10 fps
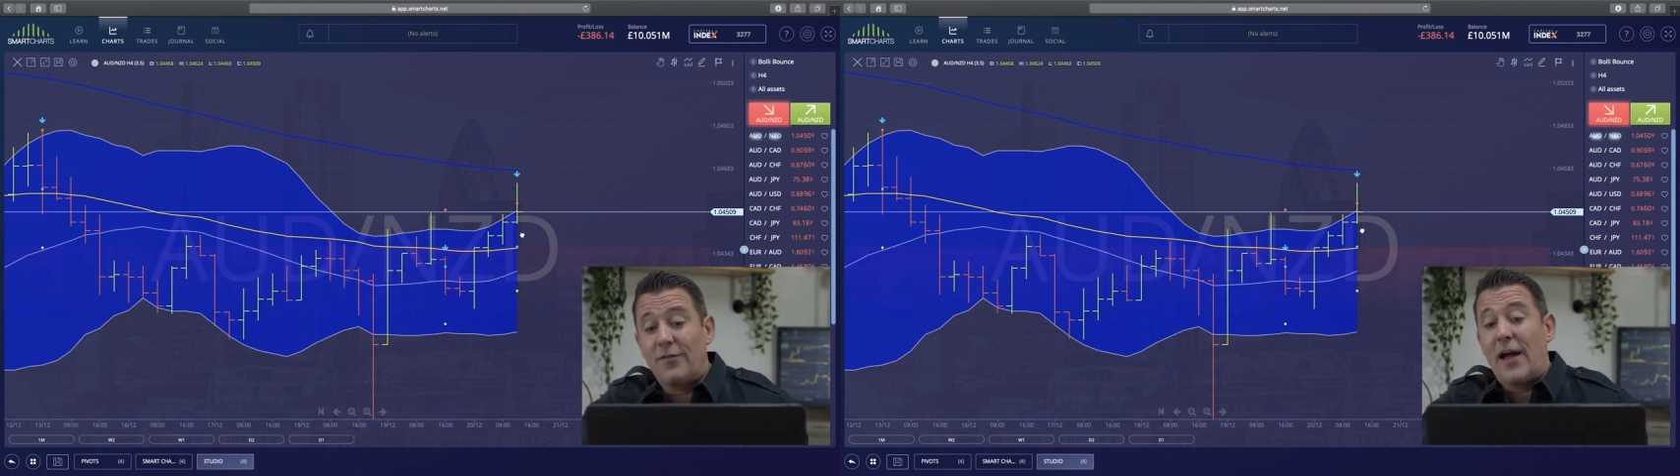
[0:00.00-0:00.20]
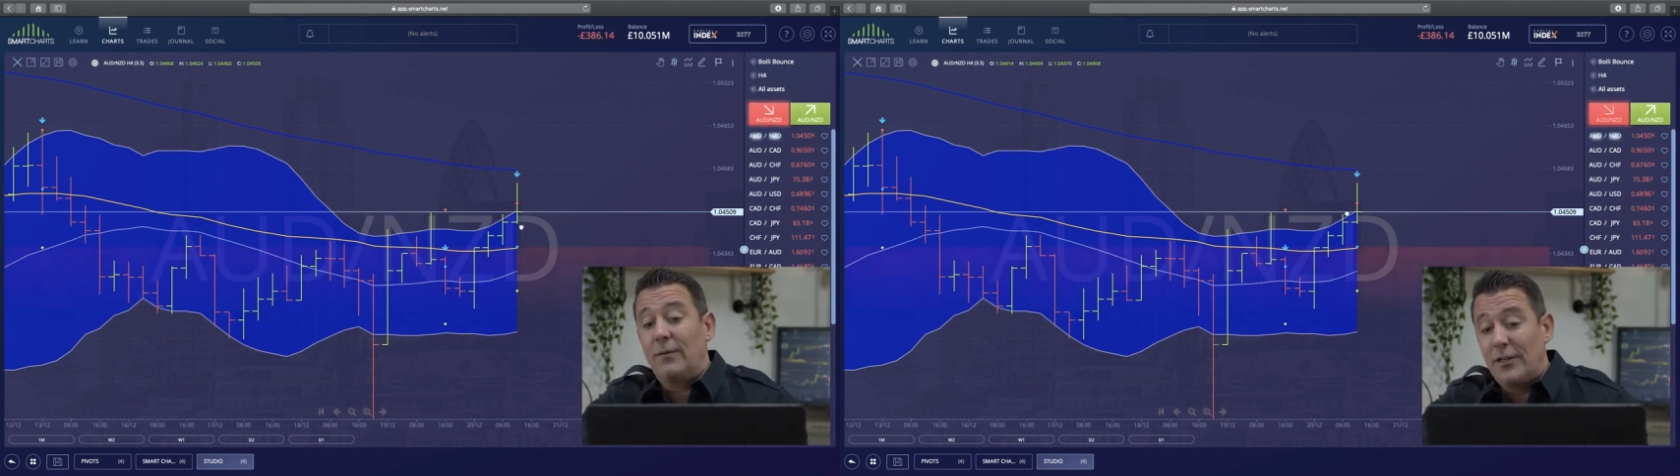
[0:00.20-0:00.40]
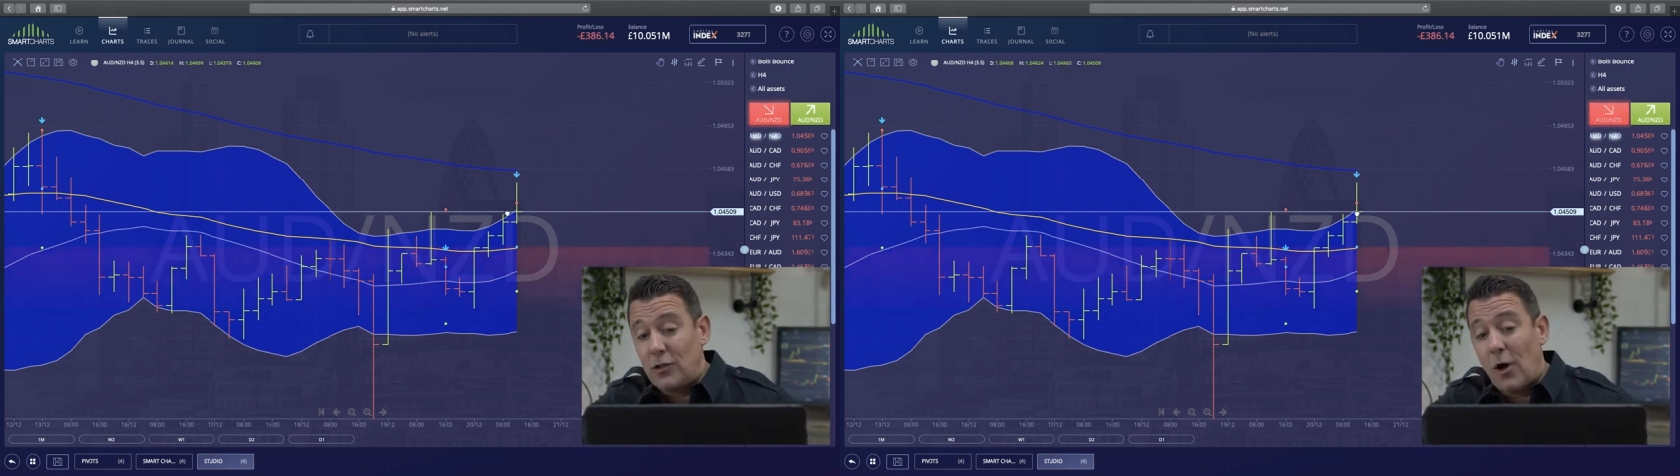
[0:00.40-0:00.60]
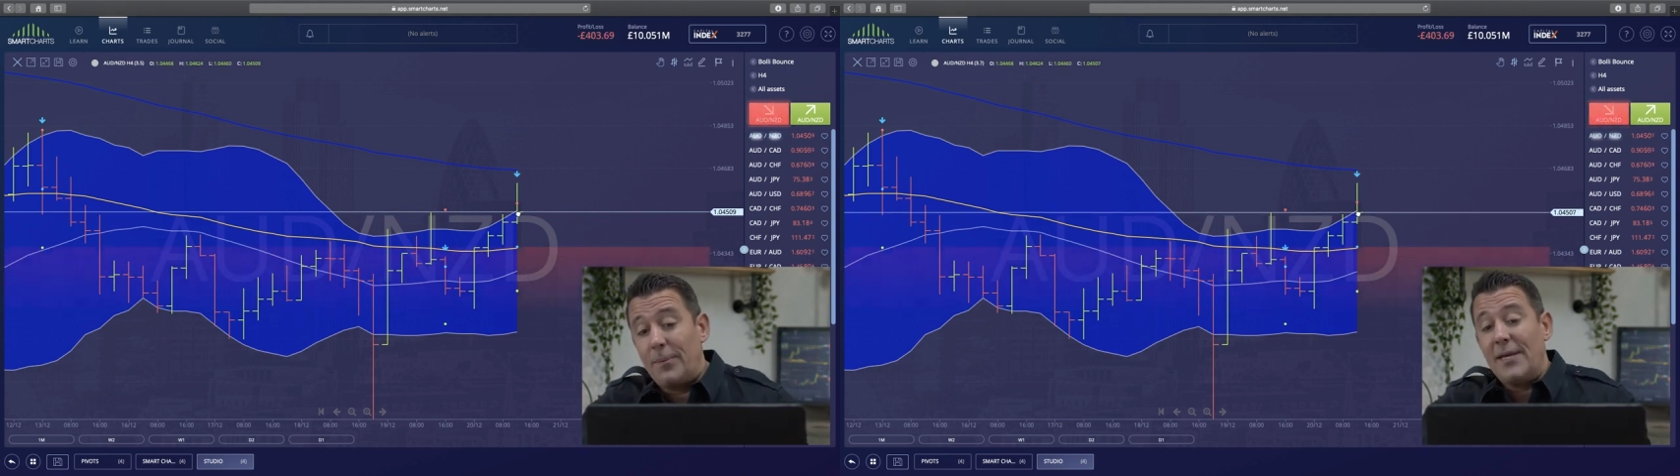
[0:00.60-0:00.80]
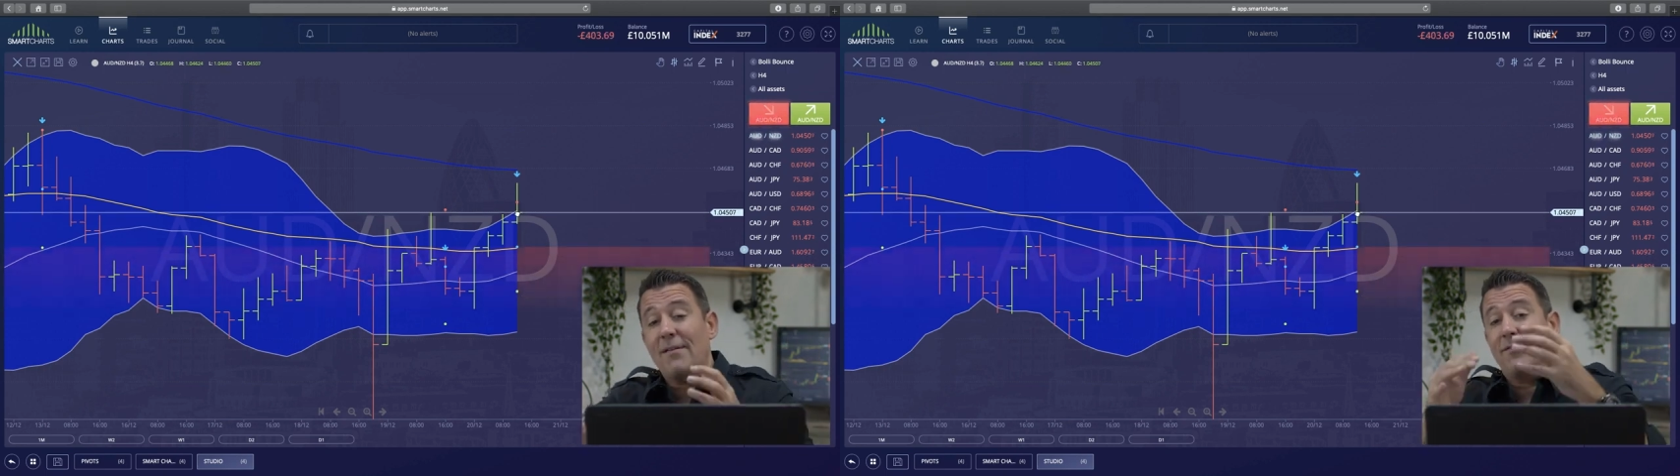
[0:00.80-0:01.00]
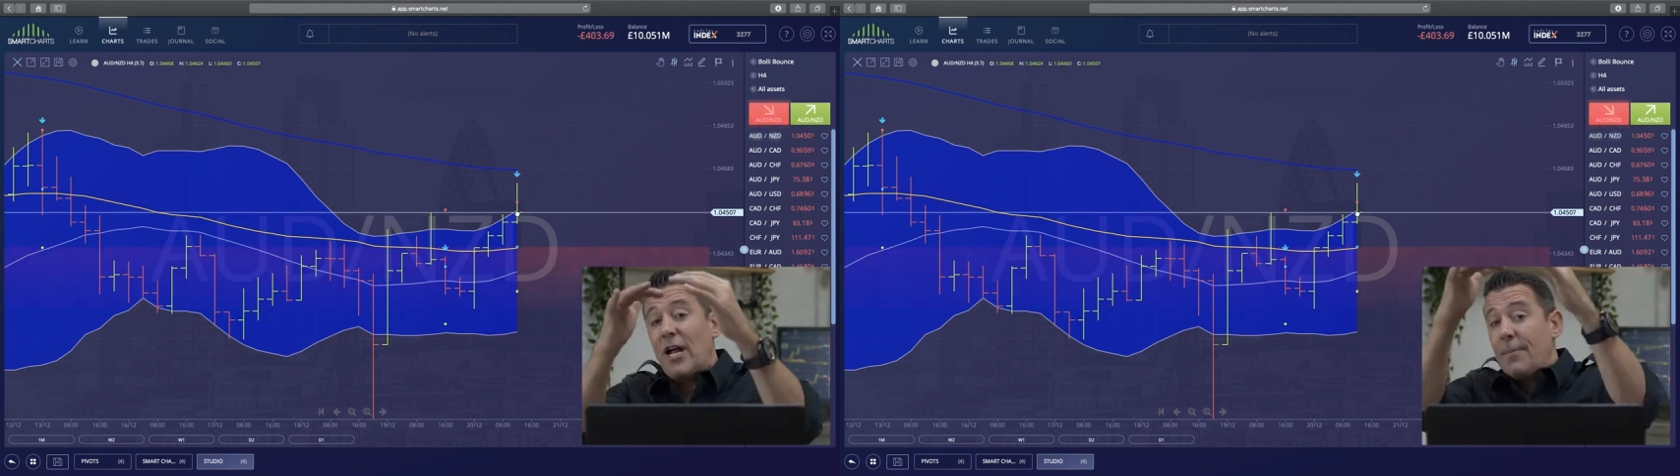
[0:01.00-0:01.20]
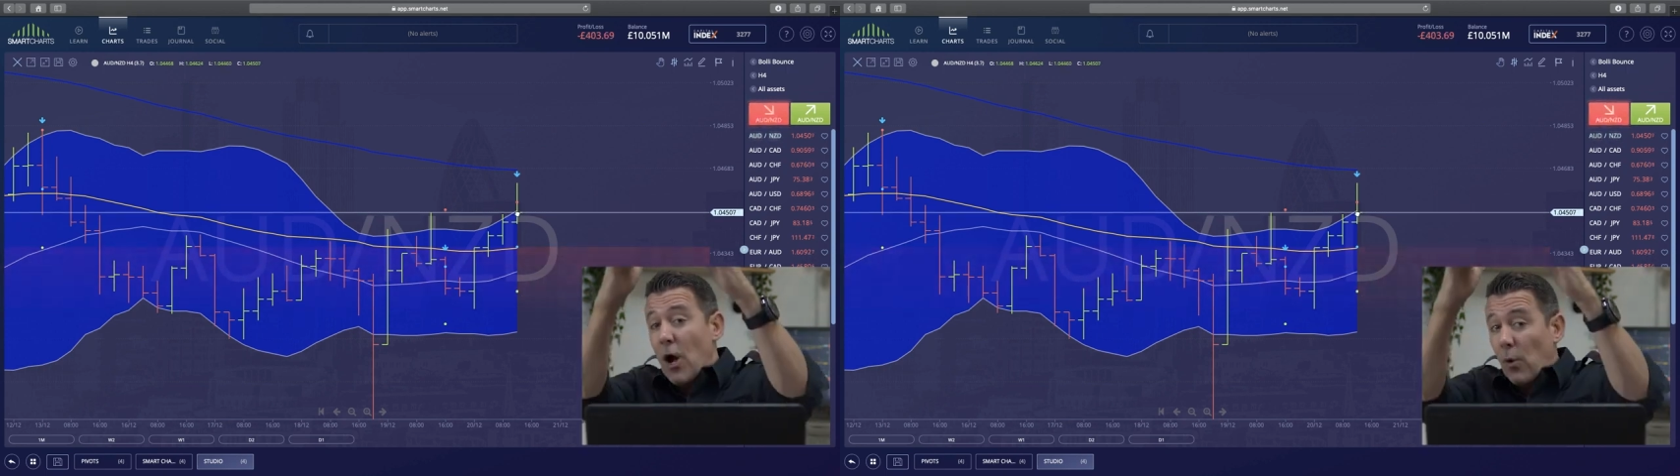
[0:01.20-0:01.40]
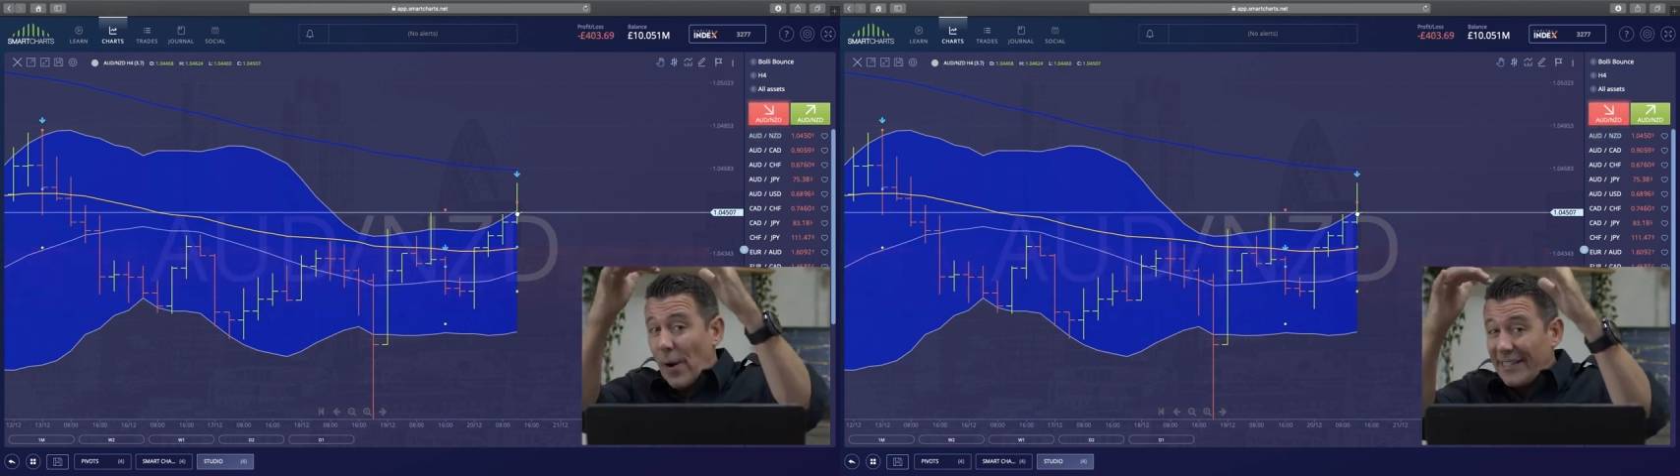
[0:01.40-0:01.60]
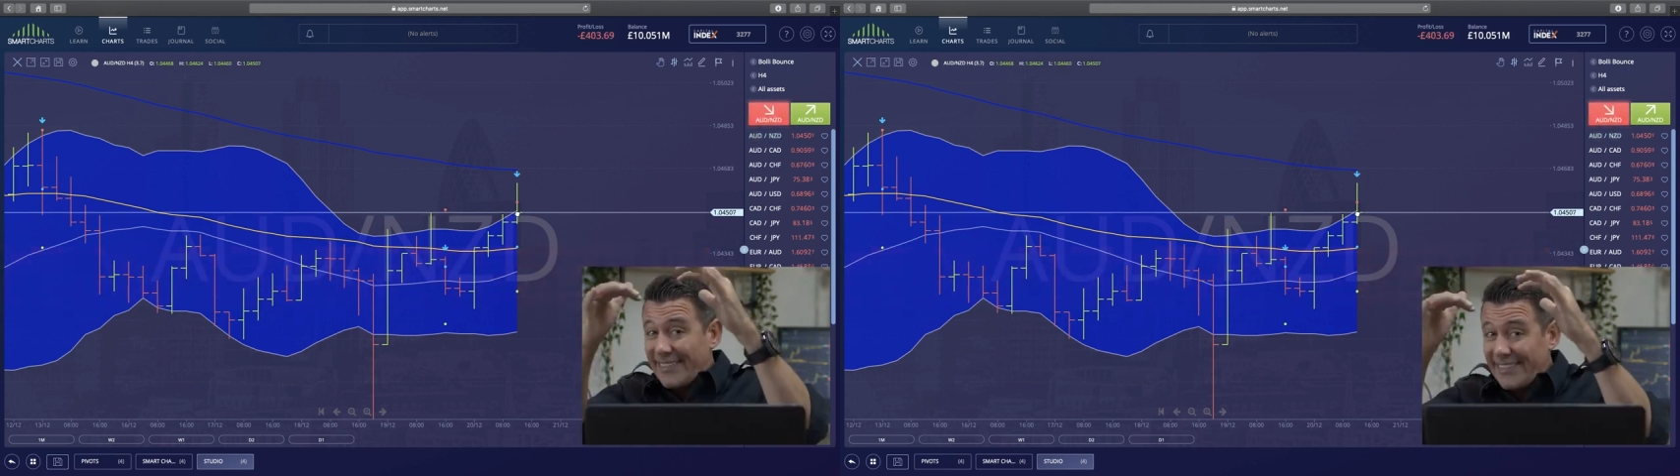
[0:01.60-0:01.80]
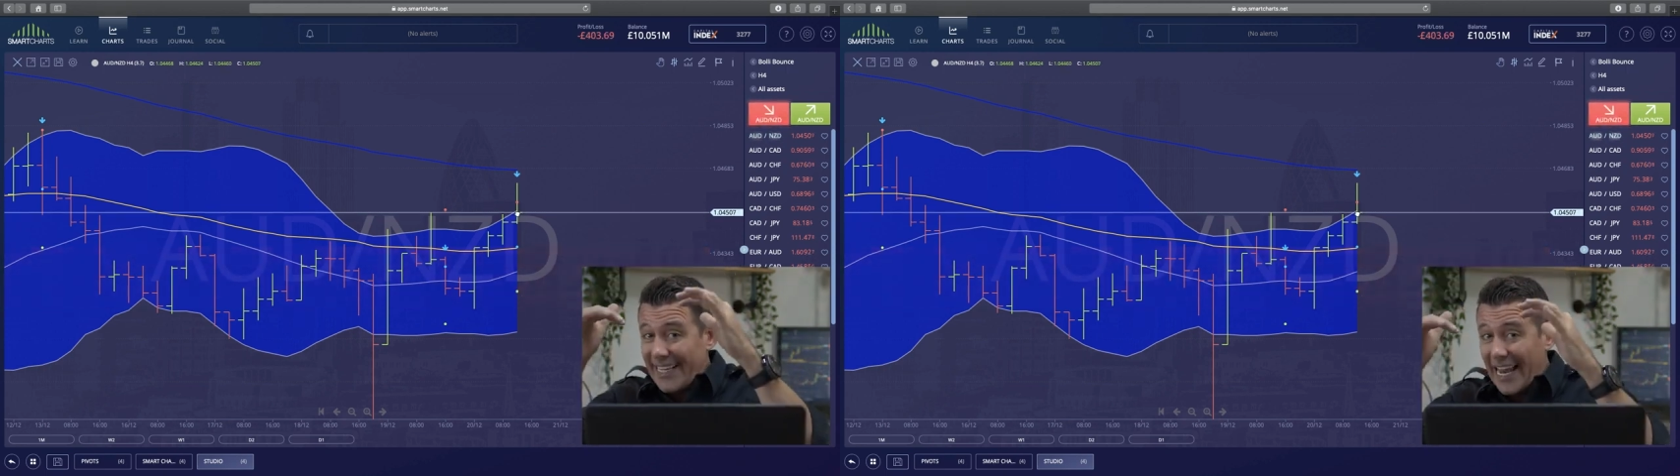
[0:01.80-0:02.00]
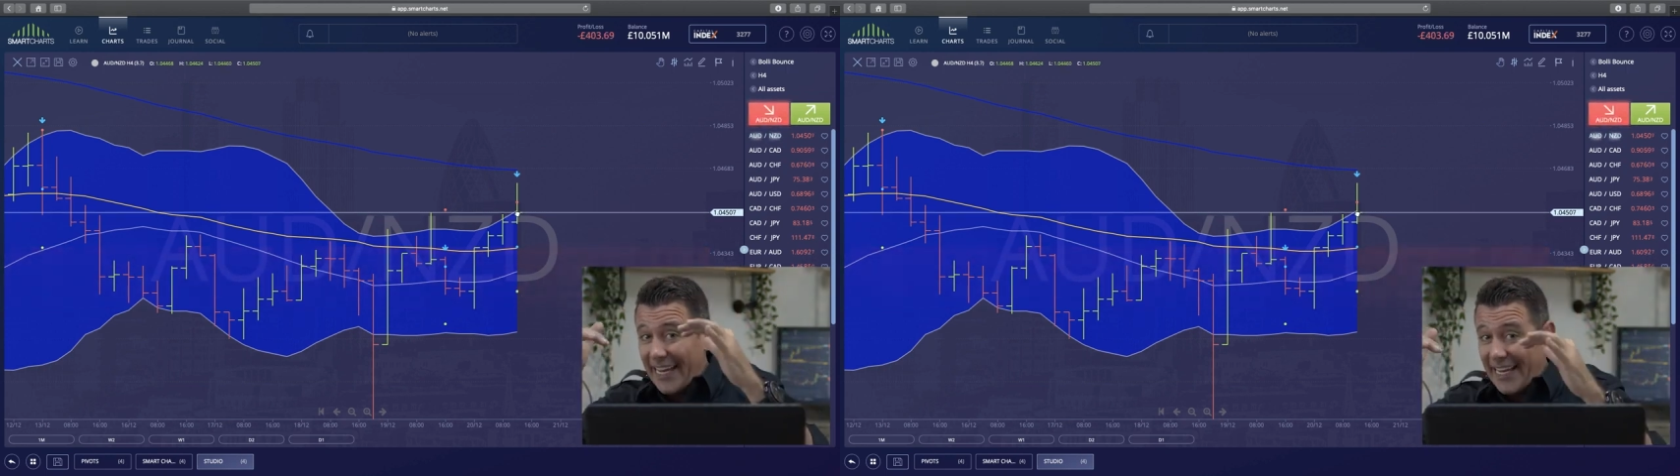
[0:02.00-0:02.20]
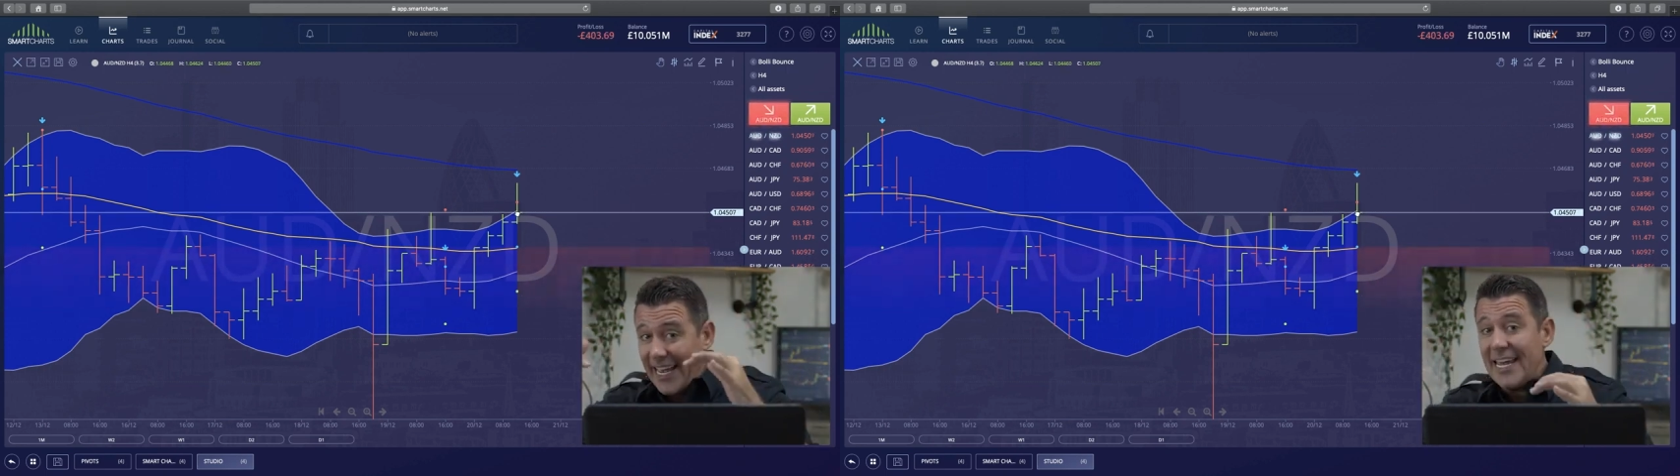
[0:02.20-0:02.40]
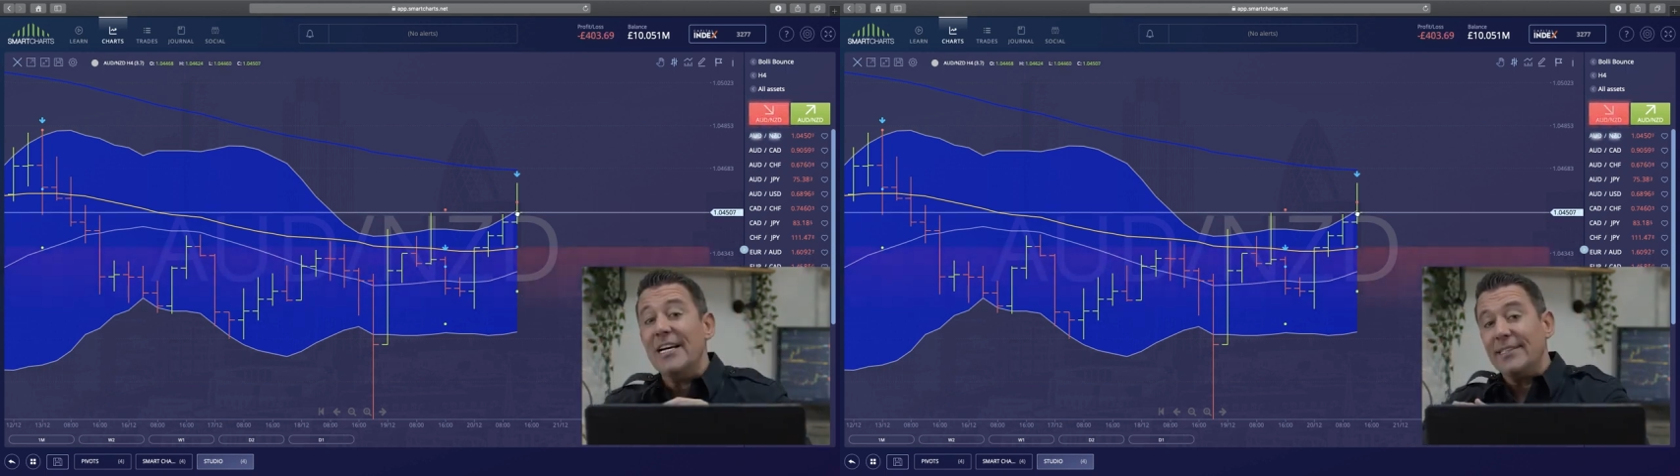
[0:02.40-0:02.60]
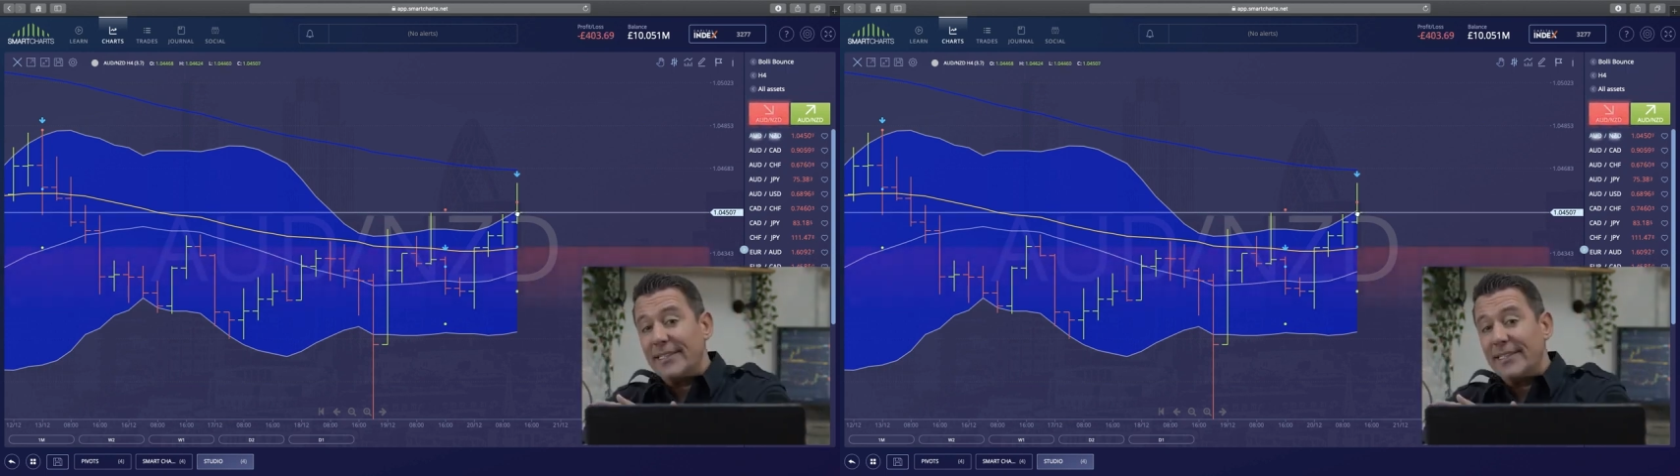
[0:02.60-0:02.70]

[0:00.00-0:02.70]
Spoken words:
the fact we're at the top of the envelope. We're selling it